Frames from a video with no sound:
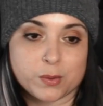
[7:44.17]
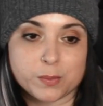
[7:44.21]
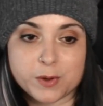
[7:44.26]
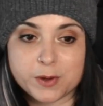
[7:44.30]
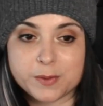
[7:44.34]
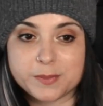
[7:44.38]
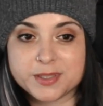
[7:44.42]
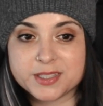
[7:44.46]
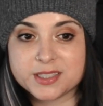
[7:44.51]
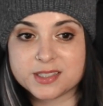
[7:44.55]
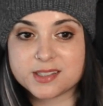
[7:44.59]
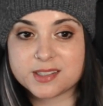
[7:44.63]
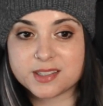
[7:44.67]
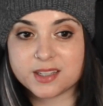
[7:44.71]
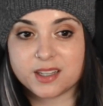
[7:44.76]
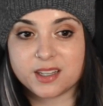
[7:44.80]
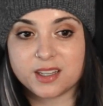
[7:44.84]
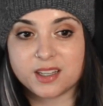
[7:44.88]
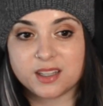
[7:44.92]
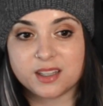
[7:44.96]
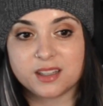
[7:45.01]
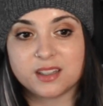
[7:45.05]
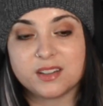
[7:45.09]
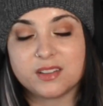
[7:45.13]
were moments
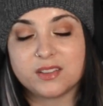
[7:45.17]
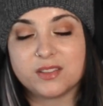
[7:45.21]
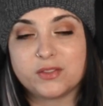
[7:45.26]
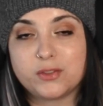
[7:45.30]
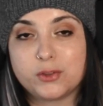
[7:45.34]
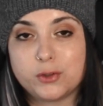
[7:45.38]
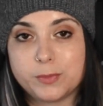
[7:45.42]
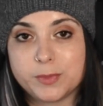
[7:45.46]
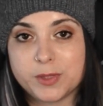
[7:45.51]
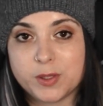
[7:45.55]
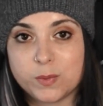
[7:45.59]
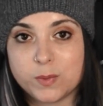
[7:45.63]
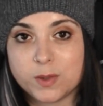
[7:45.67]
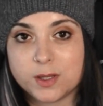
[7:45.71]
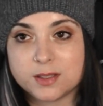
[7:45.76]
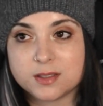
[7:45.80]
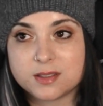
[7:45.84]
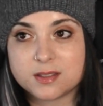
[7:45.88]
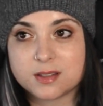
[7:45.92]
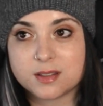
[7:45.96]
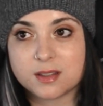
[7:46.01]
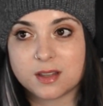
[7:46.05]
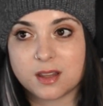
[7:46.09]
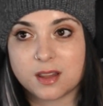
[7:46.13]
in Fool Me
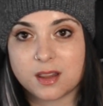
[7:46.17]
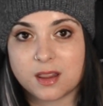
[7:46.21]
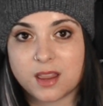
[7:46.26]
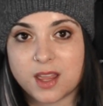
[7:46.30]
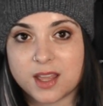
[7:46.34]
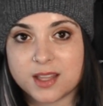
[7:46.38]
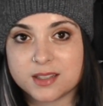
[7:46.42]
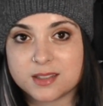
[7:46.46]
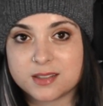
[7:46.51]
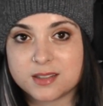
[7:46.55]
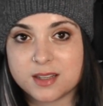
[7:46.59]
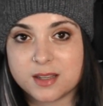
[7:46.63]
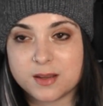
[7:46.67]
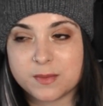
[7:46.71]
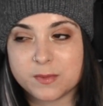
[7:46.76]
Once that